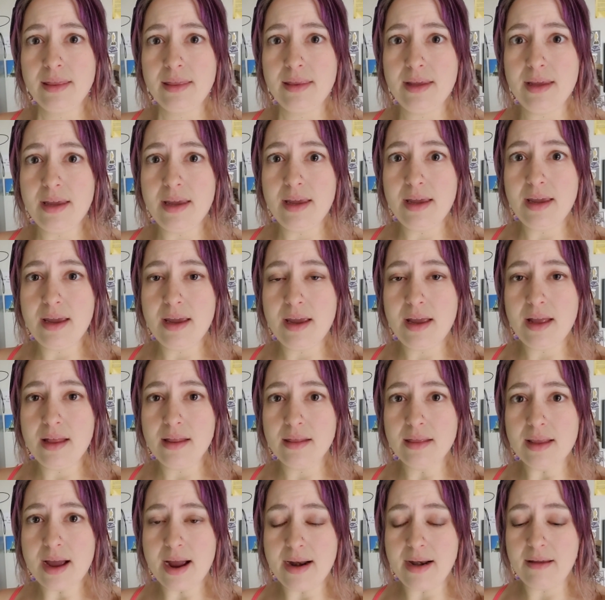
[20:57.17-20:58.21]
the
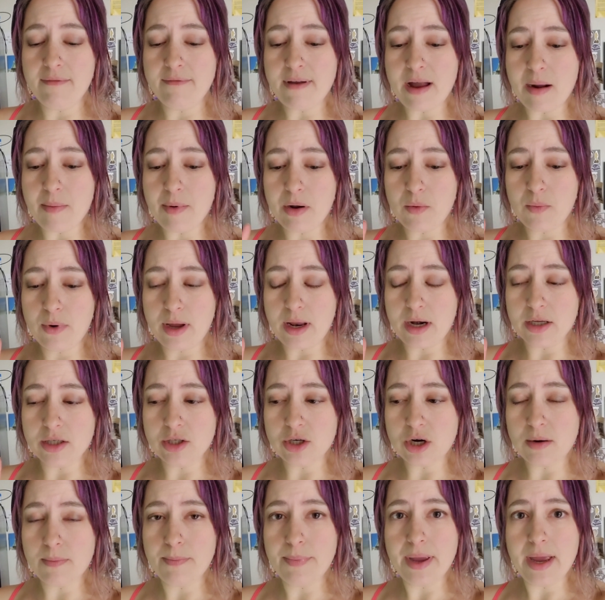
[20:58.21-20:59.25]
lining fabric. We got to
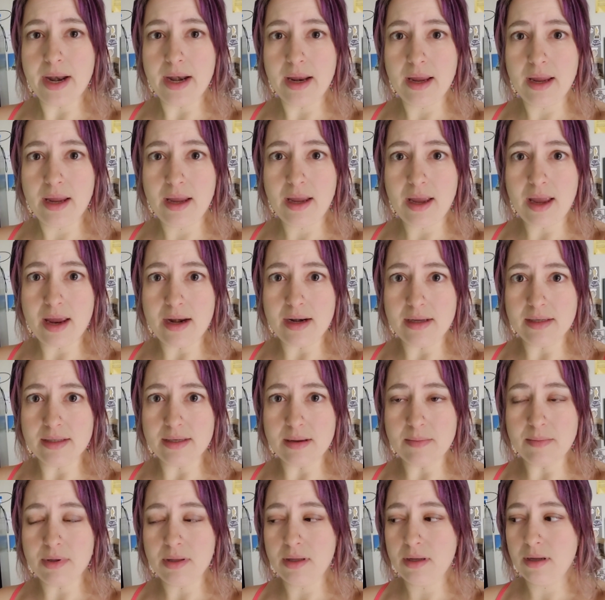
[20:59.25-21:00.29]
start pinning and
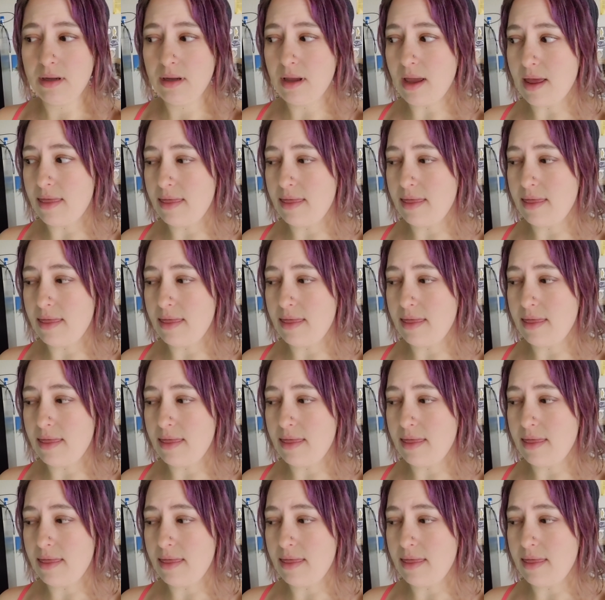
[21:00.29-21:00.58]
assembling,